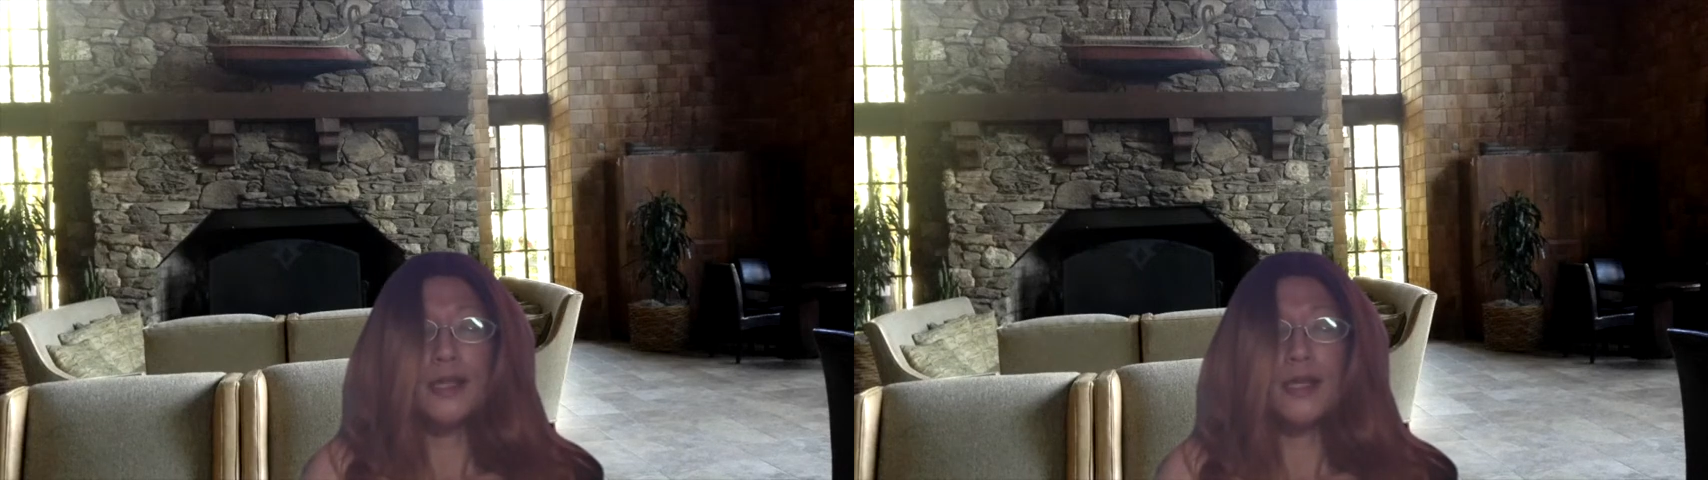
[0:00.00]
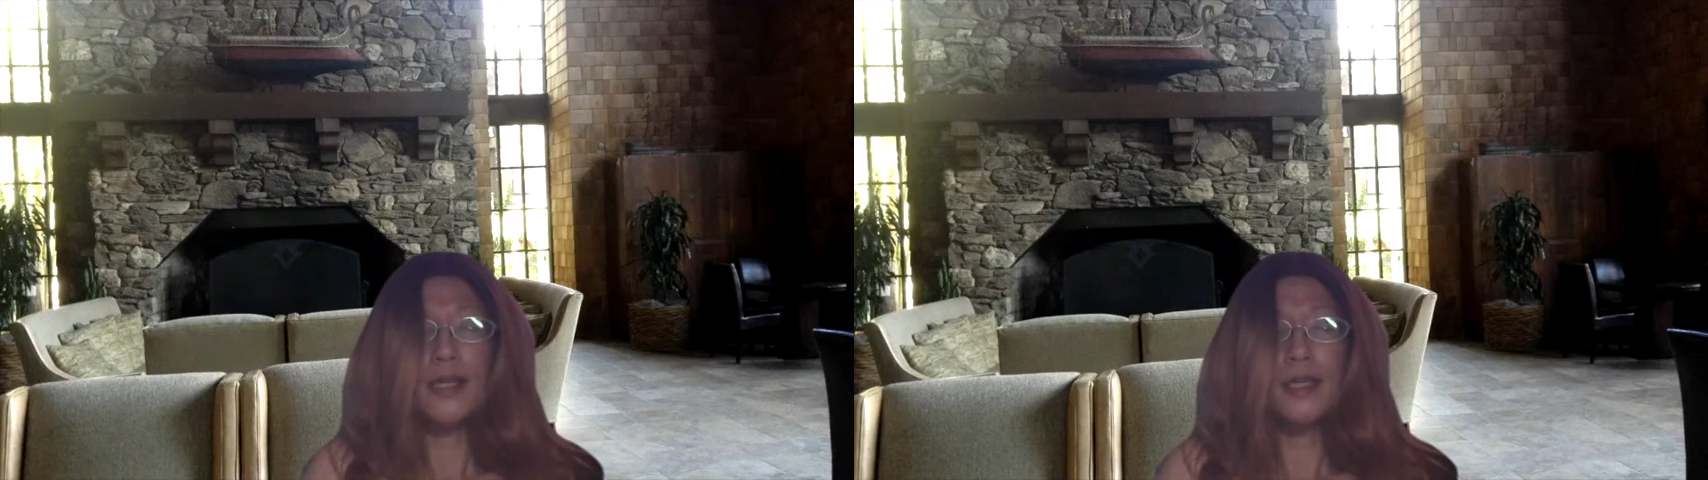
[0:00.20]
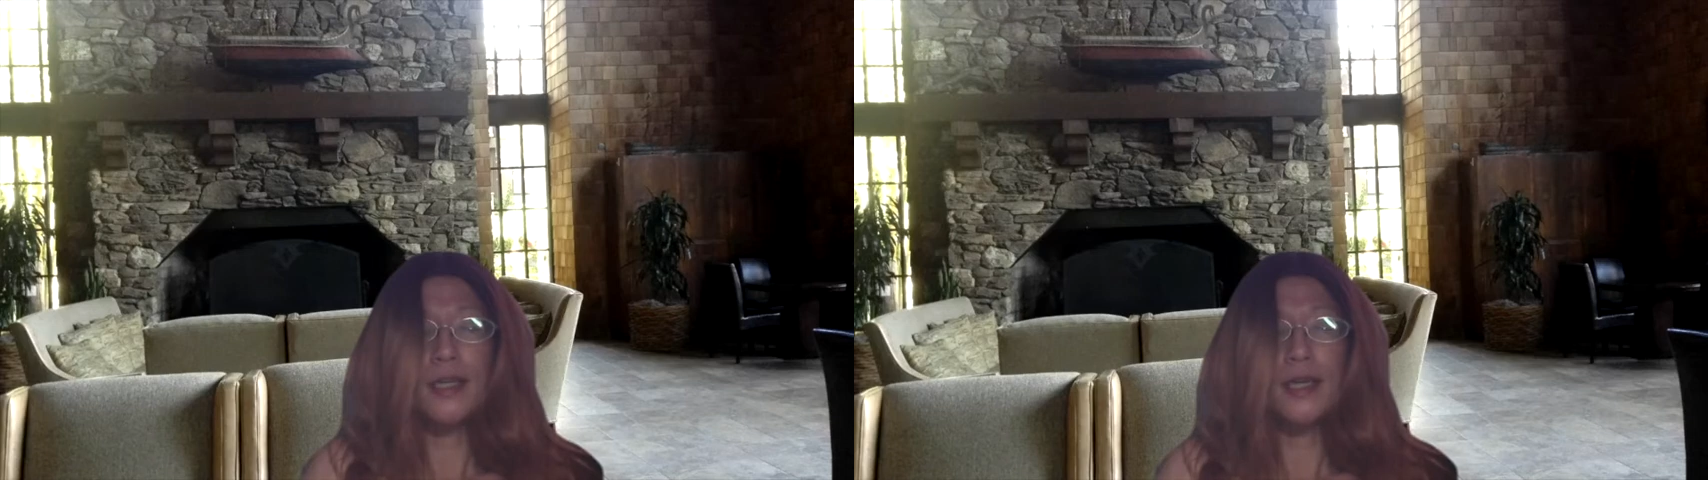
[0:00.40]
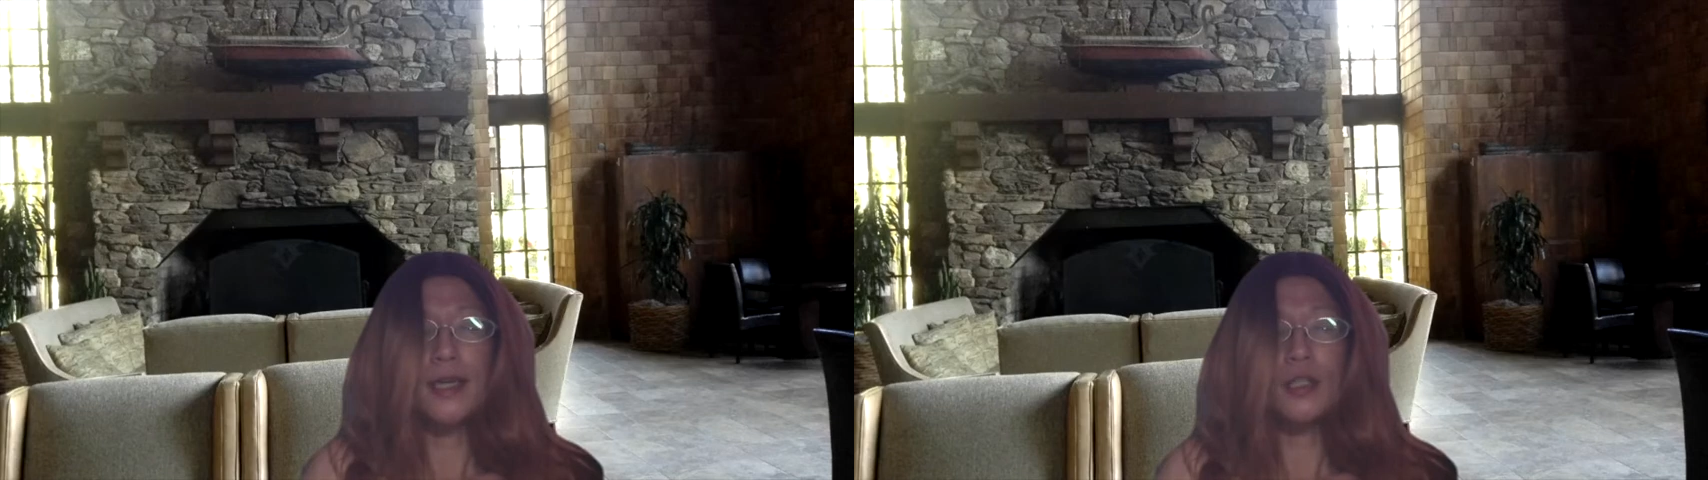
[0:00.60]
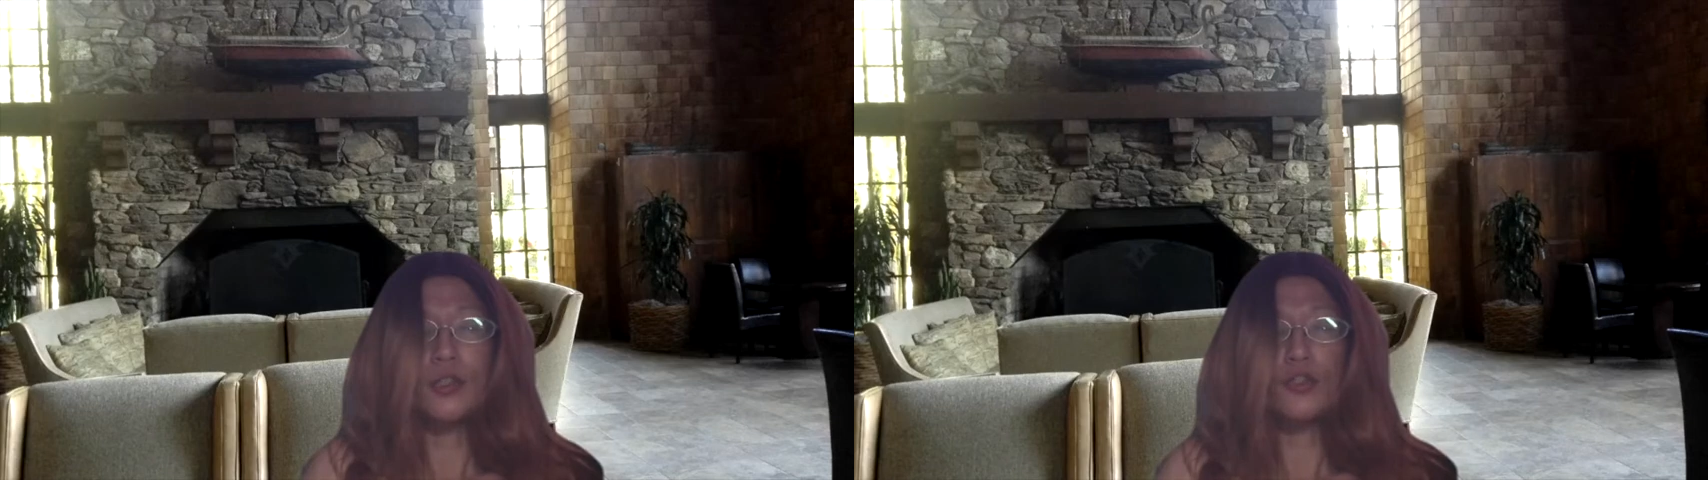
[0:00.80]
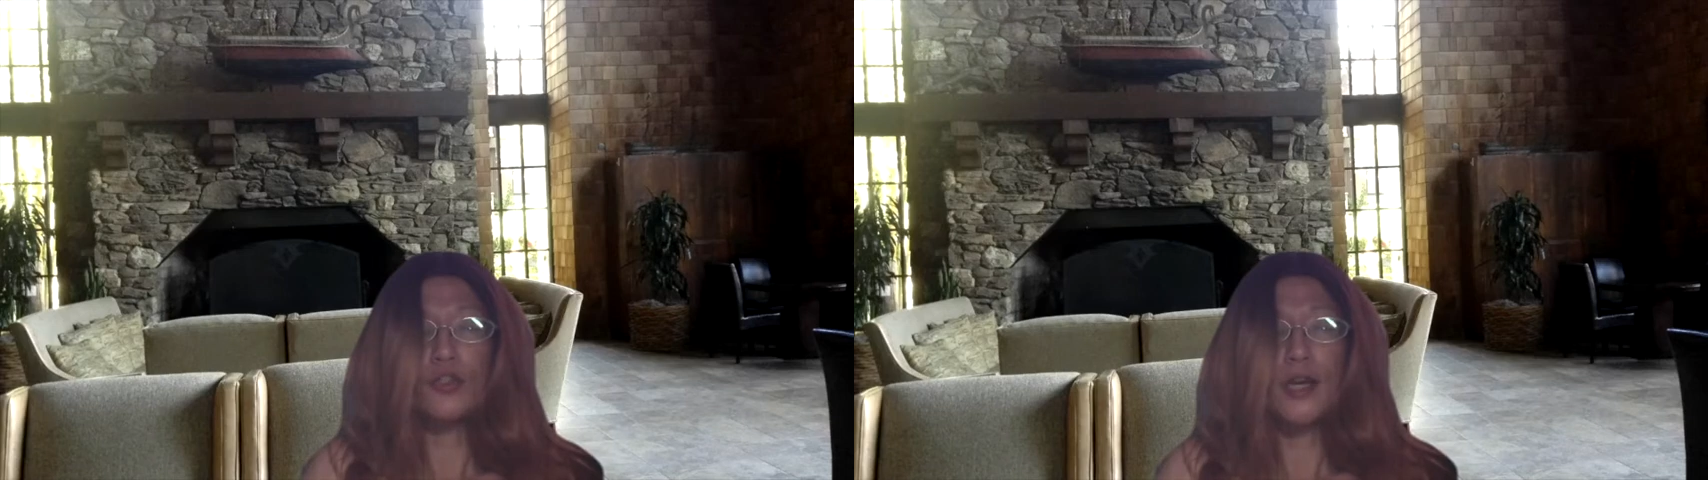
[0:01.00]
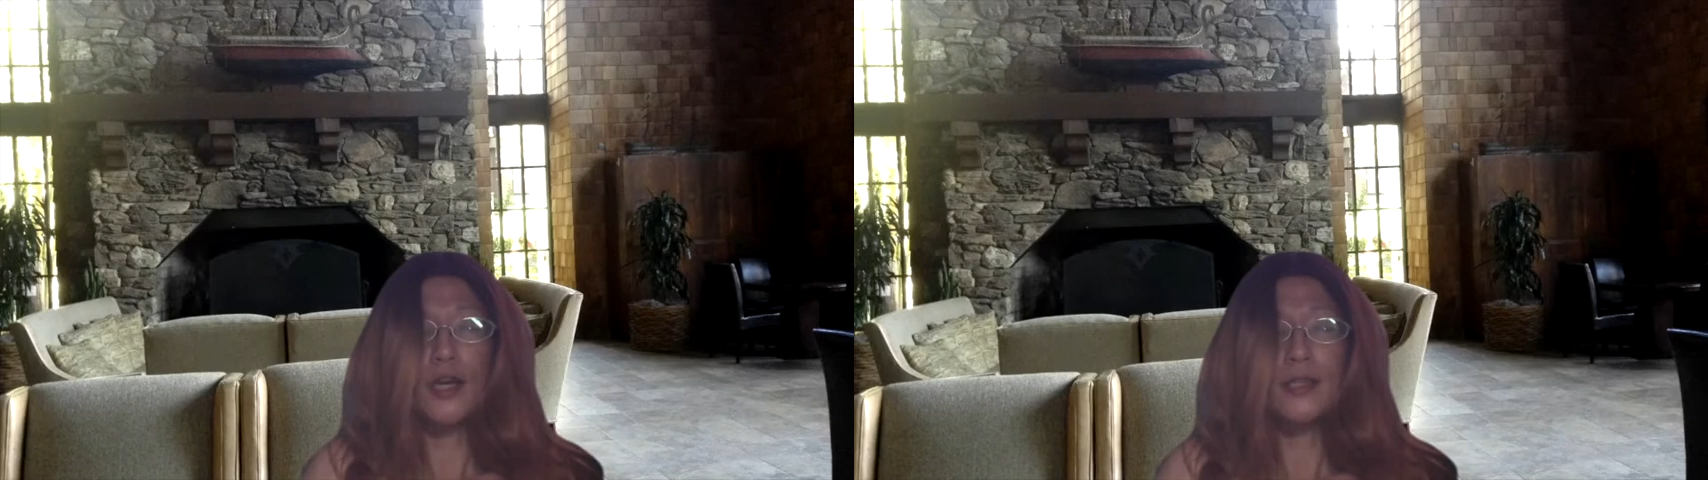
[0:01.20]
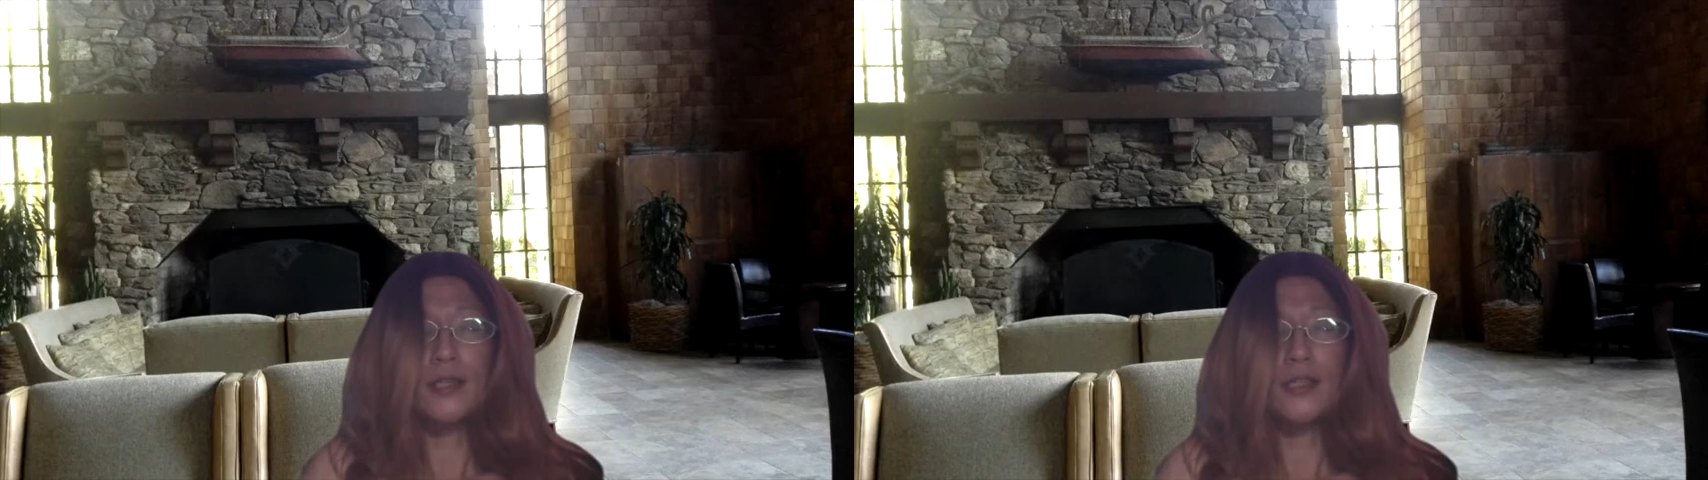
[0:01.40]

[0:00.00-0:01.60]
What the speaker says: like innate trust,